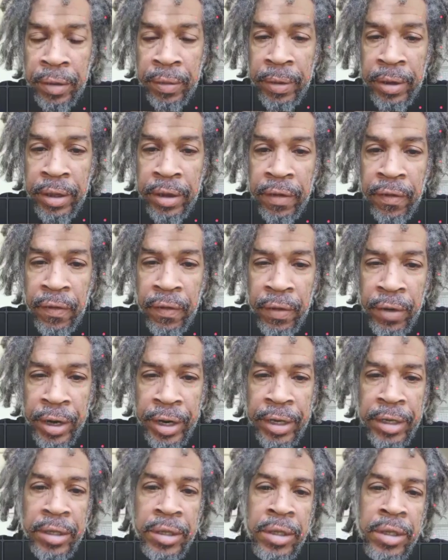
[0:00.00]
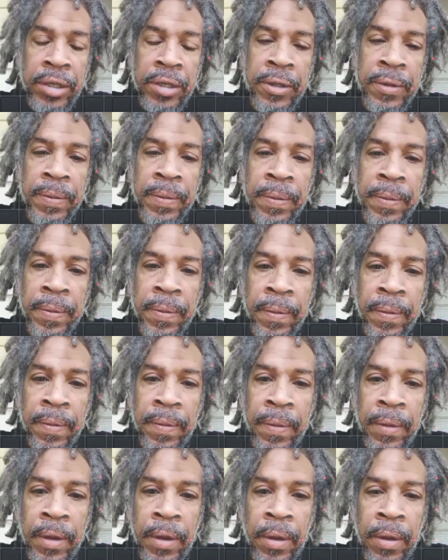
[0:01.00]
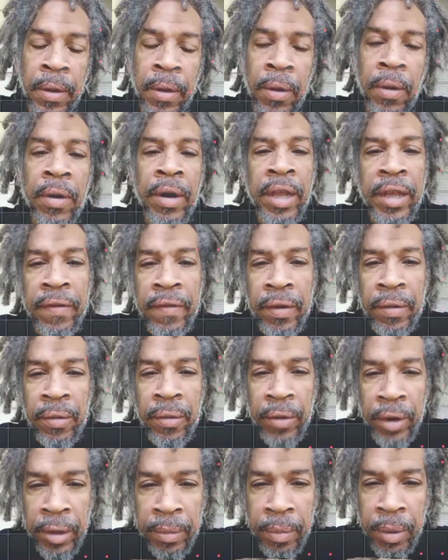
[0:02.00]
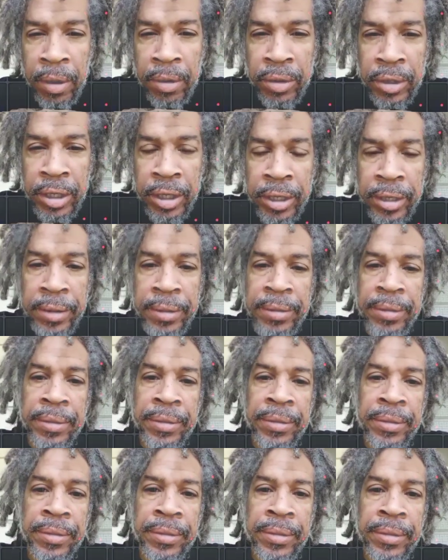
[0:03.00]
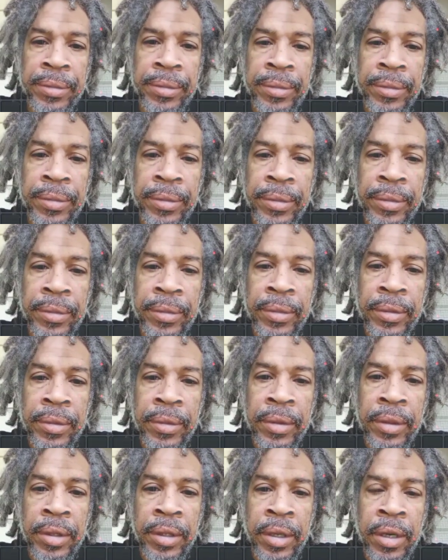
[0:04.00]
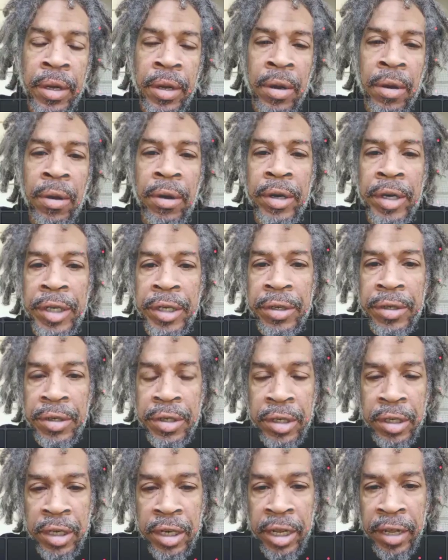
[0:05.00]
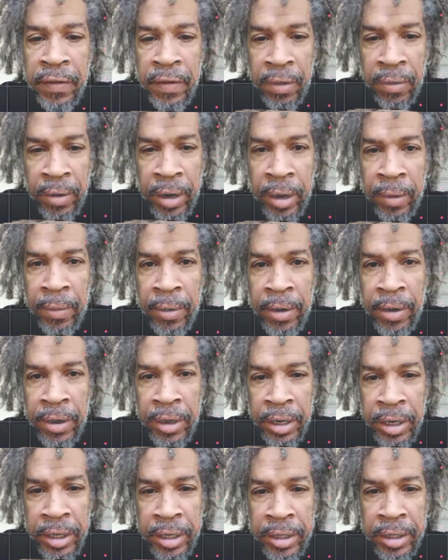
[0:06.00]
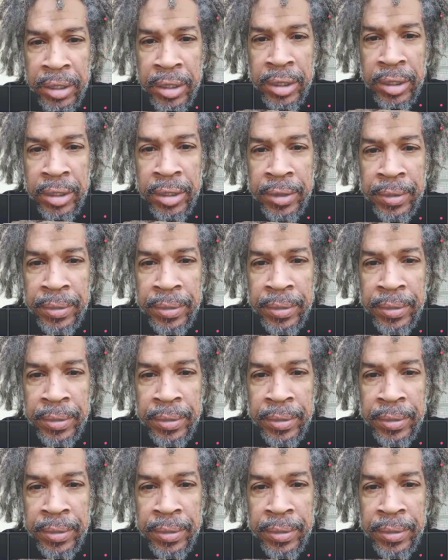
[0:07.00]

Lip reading: it with your friends, or even repost it? Or do you just leave it right where it is?